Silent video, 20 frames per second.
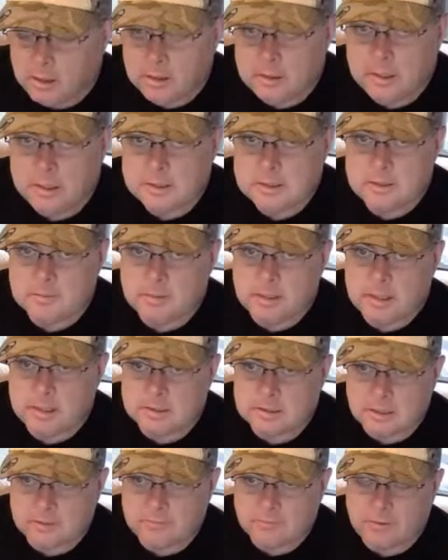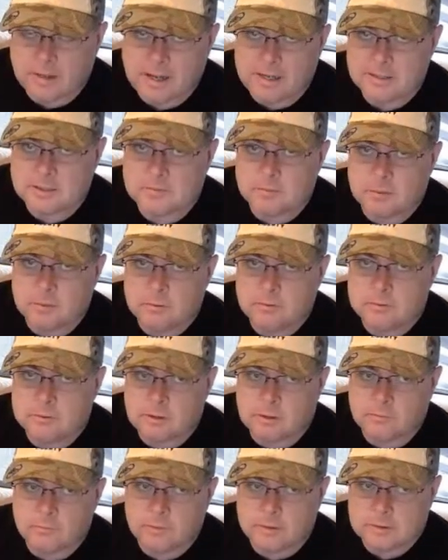it needs to be is a flat, smooth
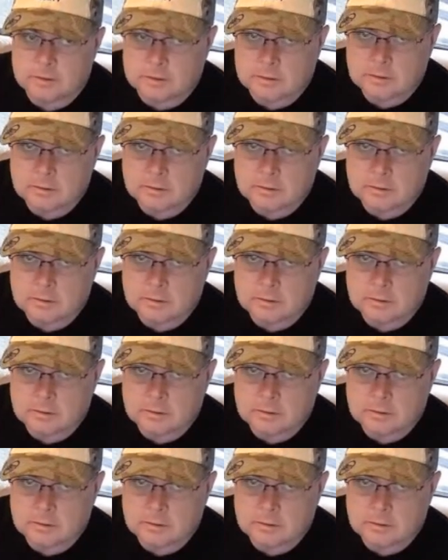surface.